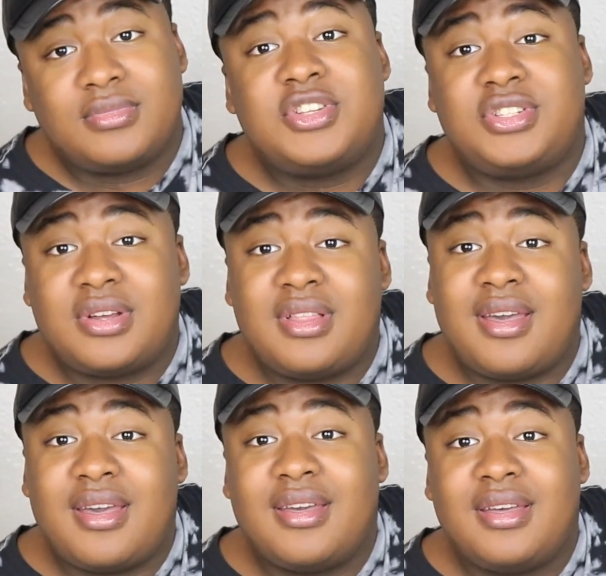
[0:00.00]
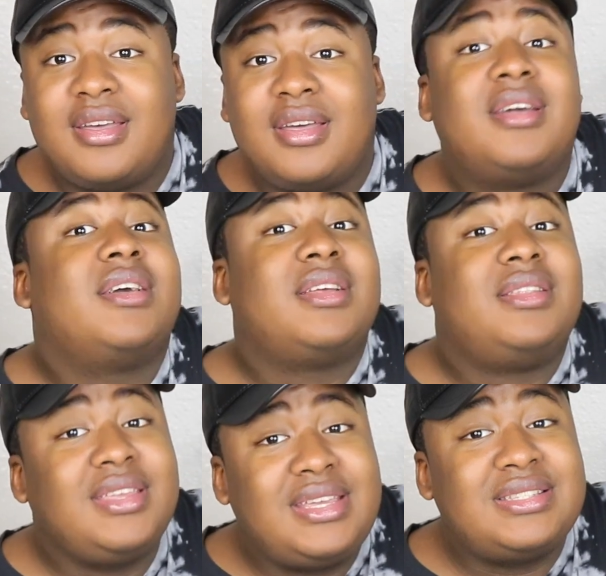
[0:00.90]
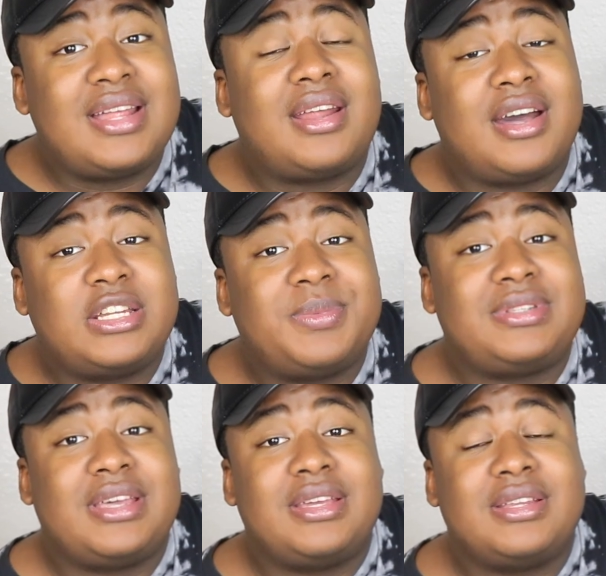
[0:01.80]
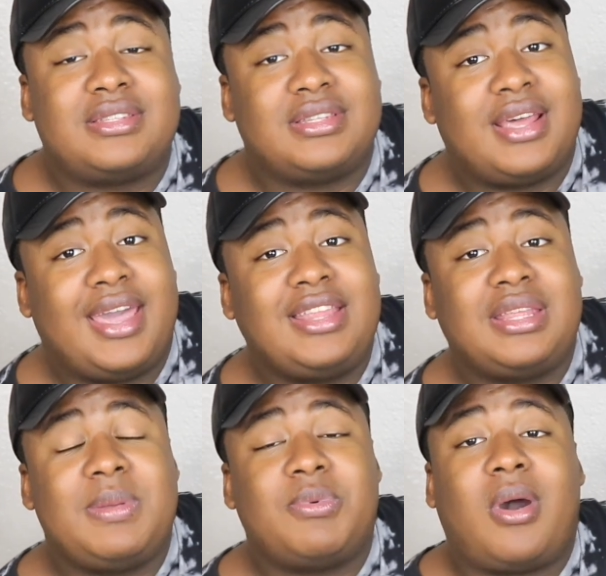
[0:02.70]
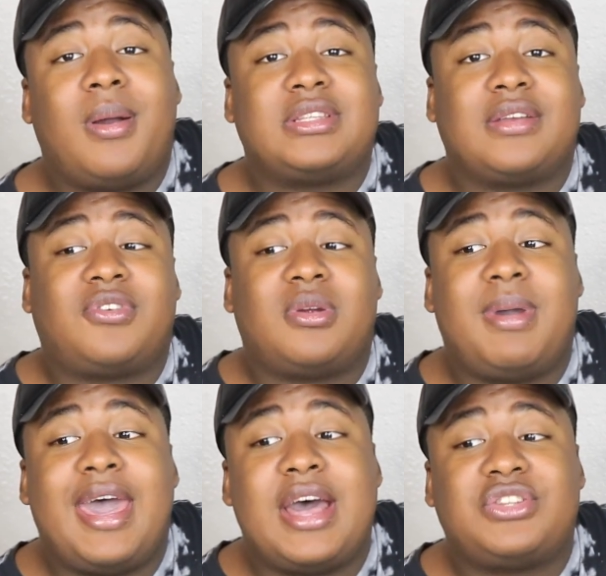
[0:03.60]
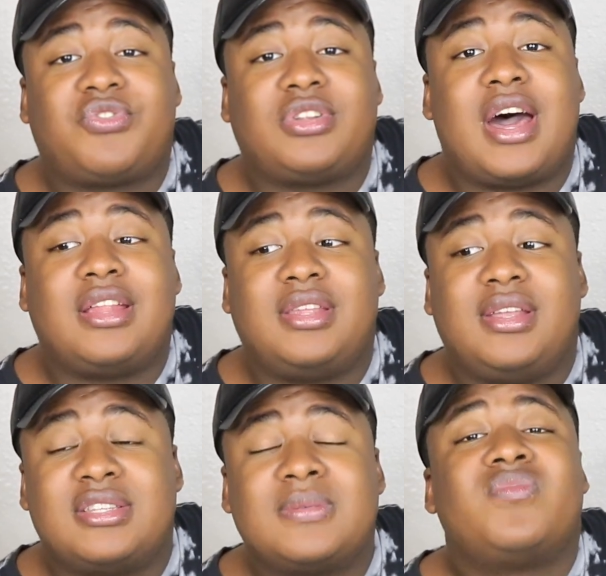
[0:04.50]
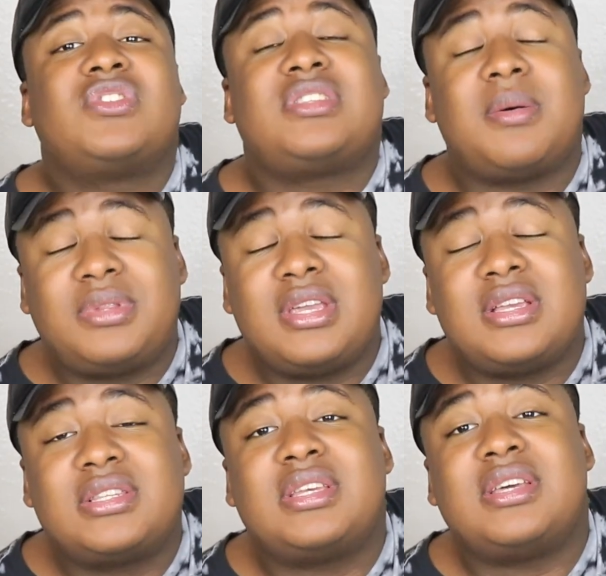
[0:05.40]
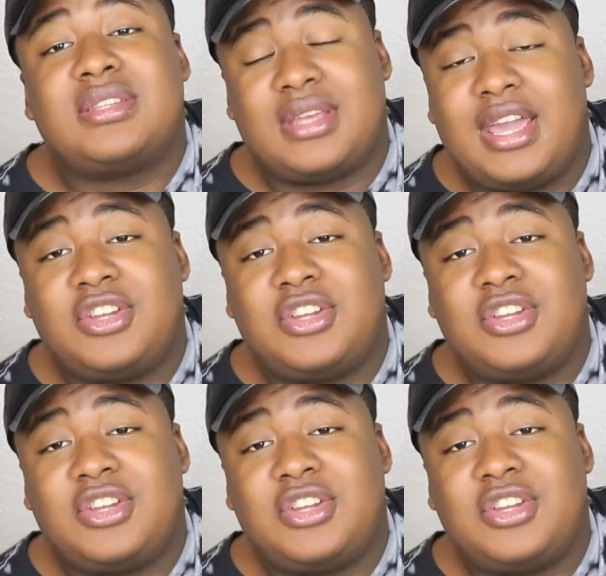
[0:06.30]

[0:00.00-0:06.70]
Did you know that? Nicki's not 100% innocent. I hate that people always give her a pass for a lot of things. Some things is a